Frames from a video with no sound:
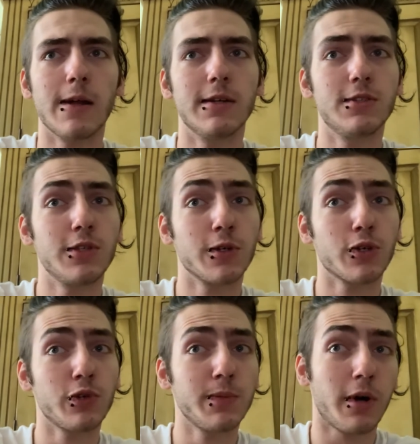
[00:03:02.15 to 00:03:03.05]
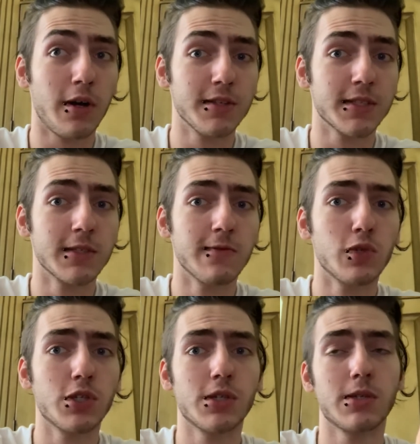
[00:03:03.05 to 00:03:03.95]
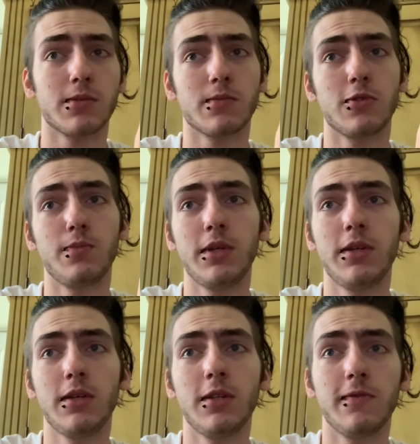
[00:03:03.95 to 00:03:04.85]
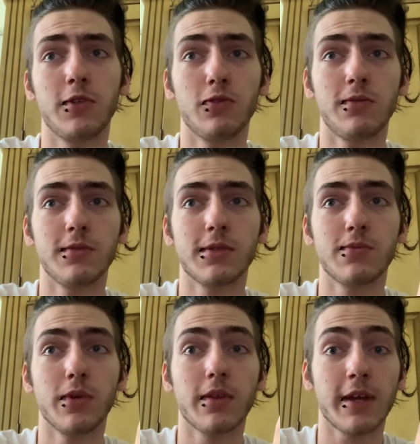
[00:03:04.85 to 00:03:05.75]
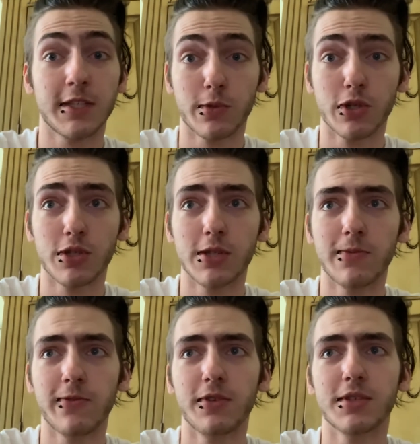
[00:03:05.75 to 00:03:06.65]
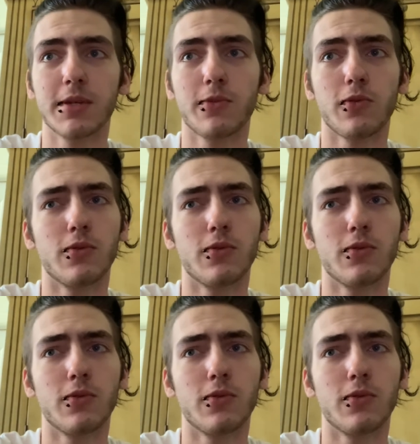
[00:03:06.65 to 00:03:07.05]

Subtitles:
0 degree positive, which could be individuals with Asperger's syndrome, for example,